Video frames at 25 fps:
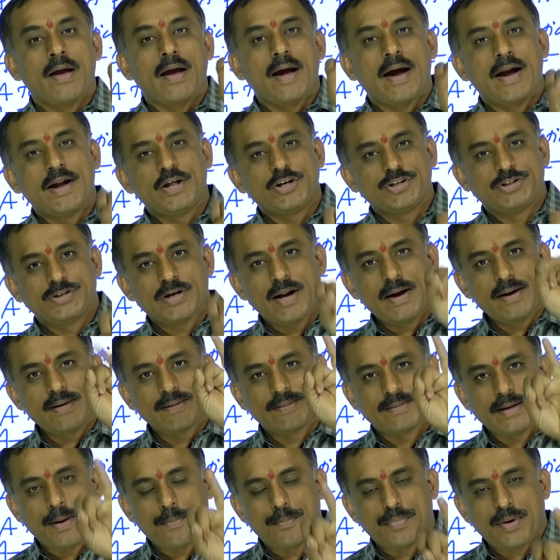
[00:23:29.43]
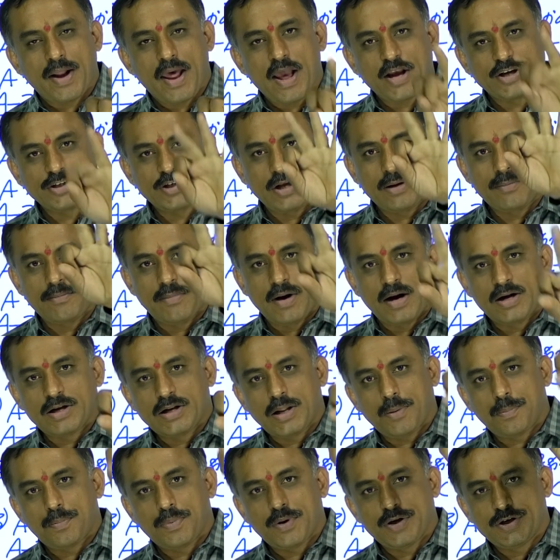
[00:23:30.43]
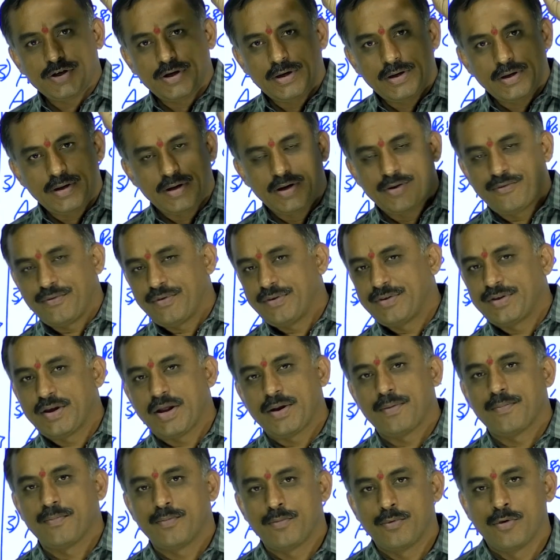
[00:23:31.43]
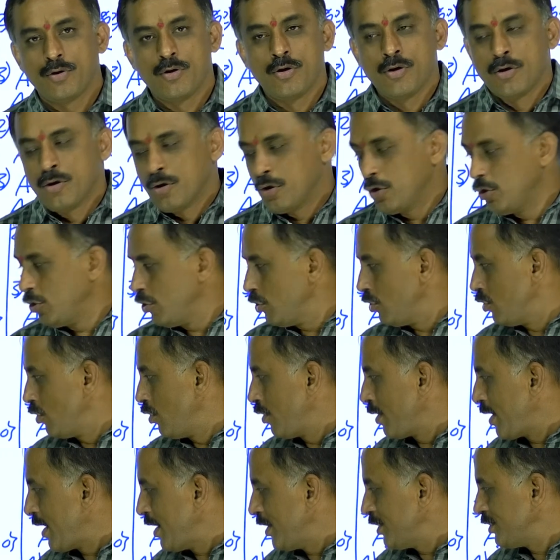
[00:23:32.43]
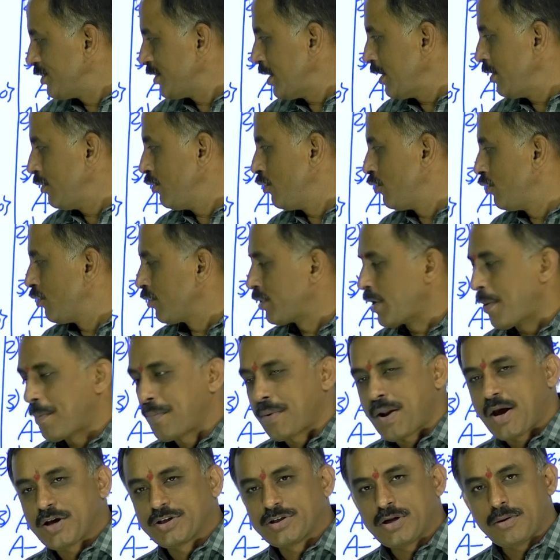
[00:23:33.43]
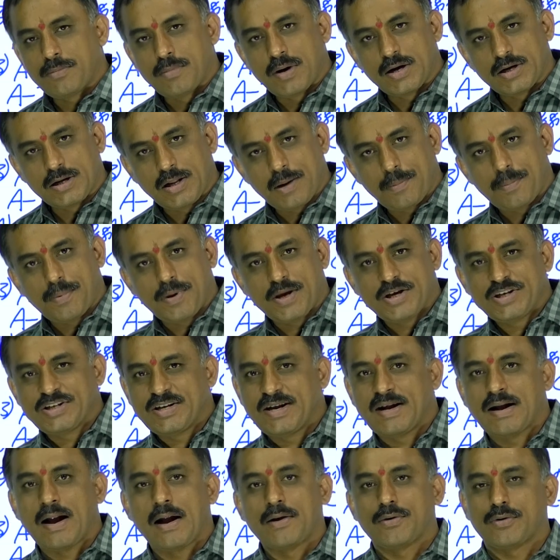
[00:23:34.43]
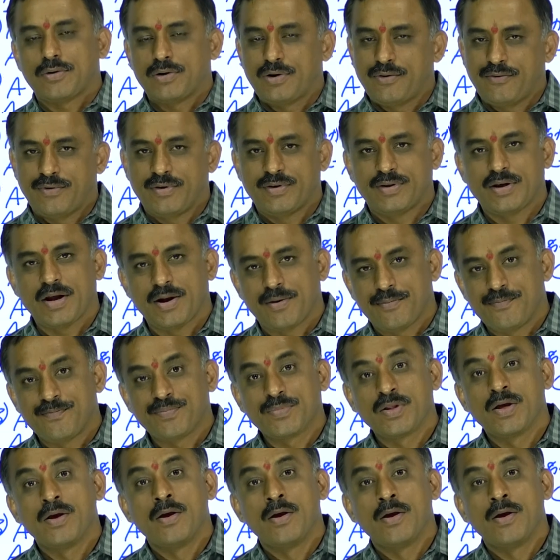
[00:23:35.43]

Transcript: Addition, subtraction, multiplication, division. You know addition, you know subtraction, multiplication, and also division.